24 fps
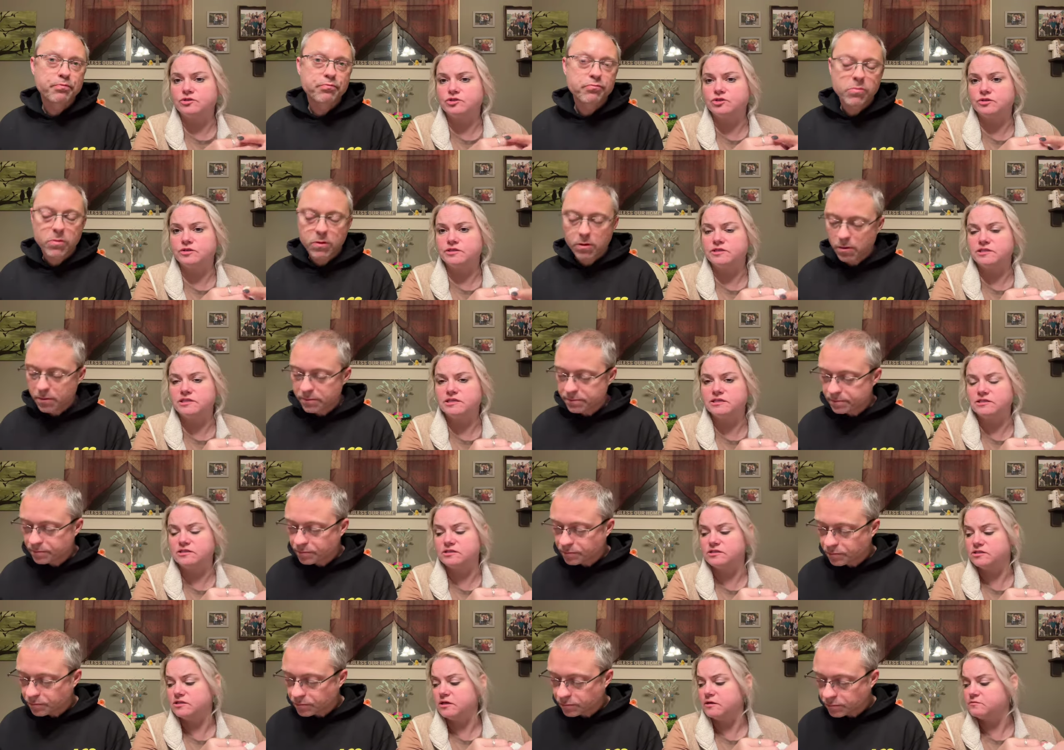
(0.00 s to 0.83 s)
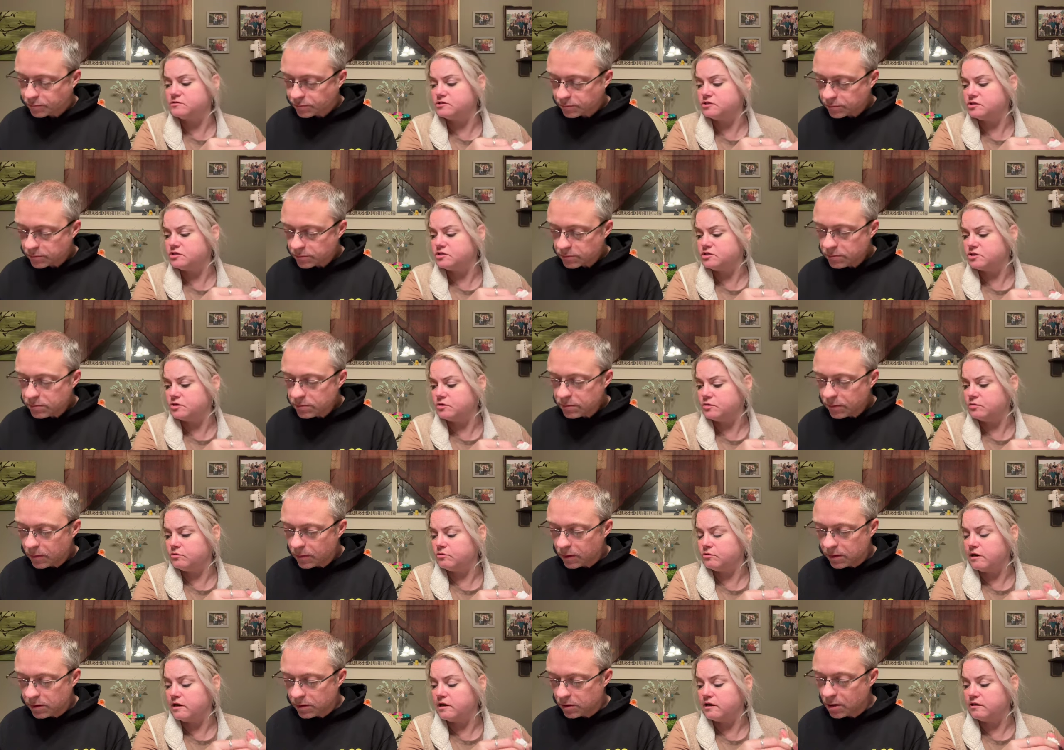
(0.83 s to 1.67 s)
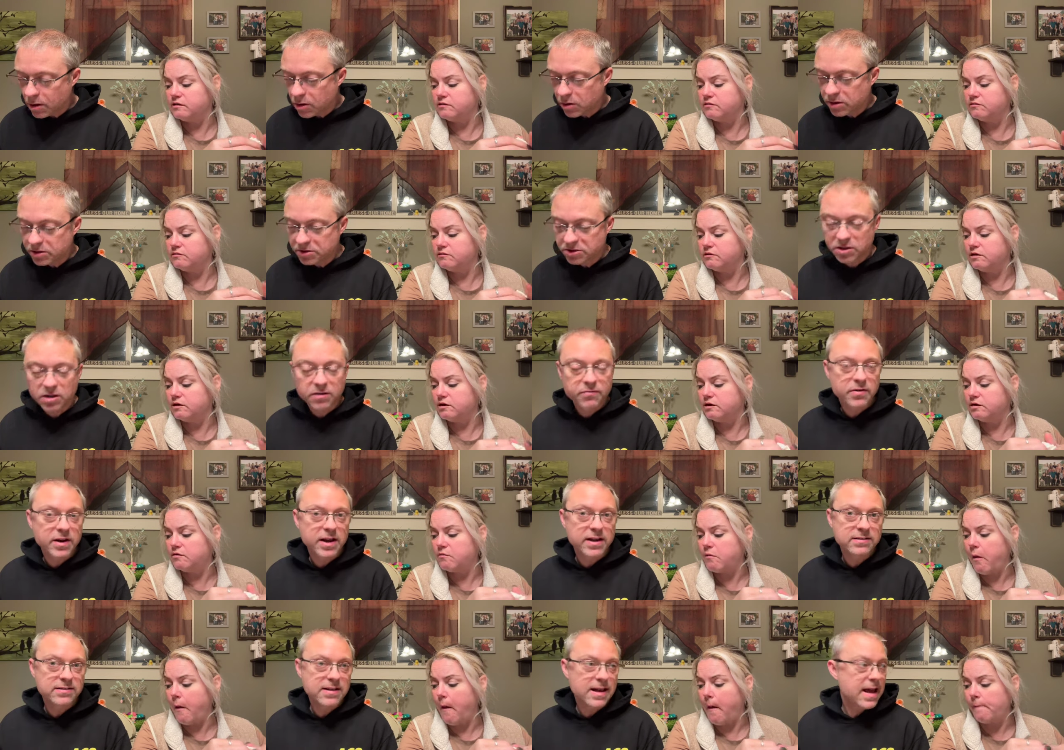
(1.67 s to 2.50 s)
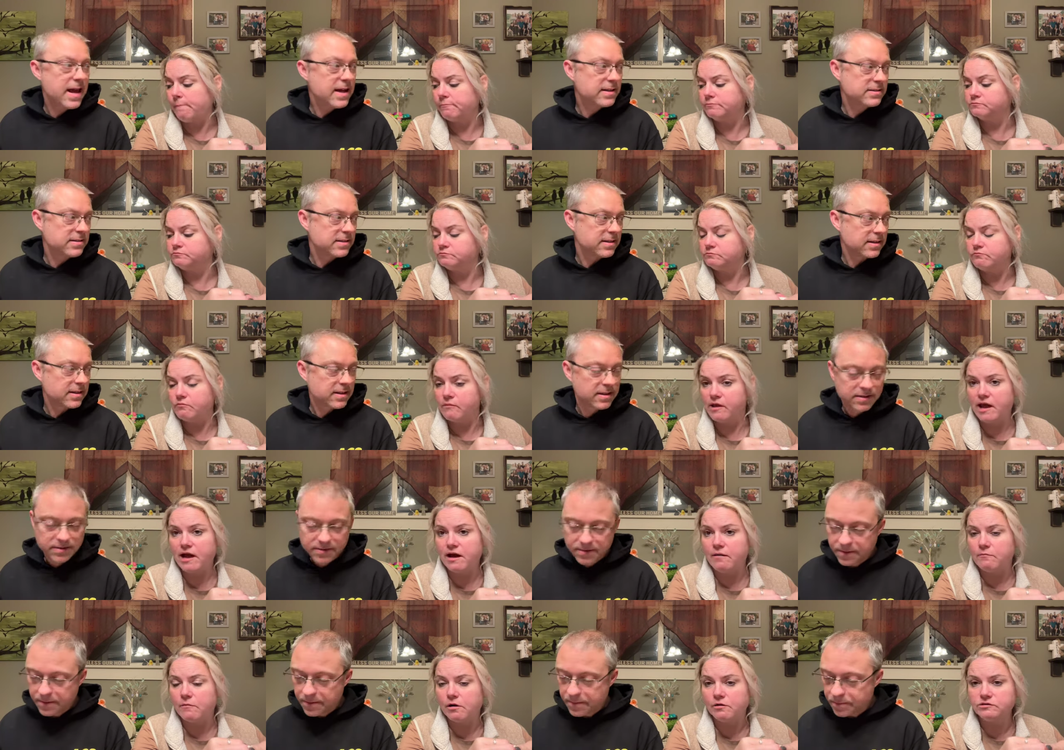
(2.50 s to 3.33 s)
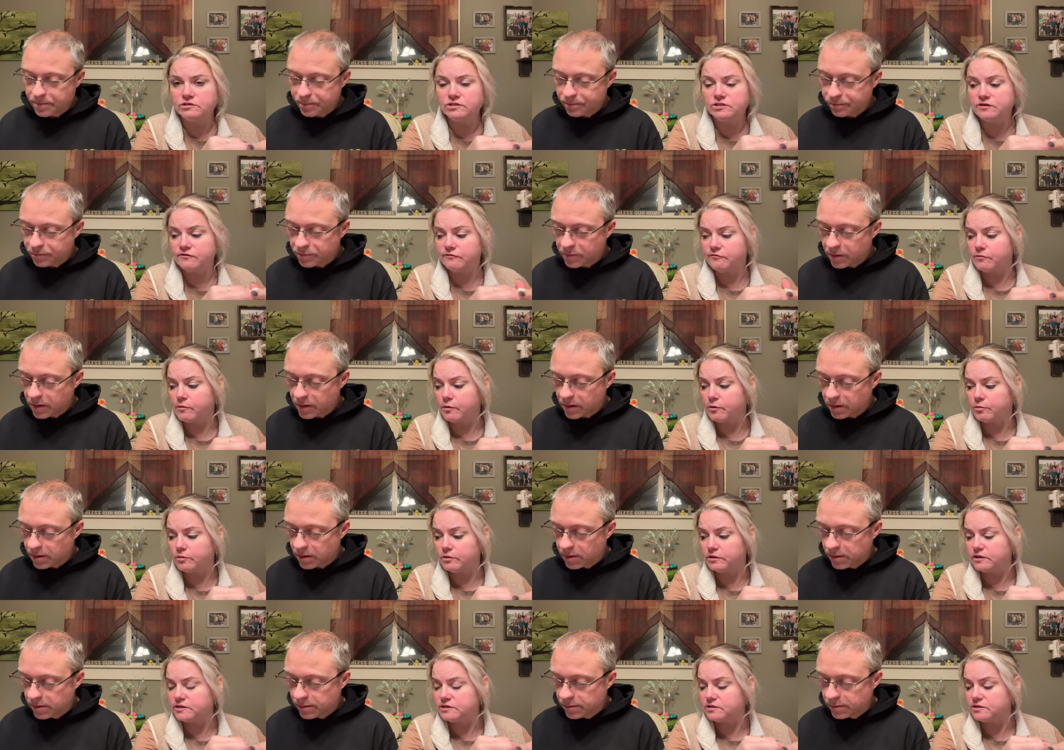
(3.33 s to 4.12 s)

Speaker 1: treats as a substitute. Like No, cuz they're know, fantastic. Yeah, most of them are really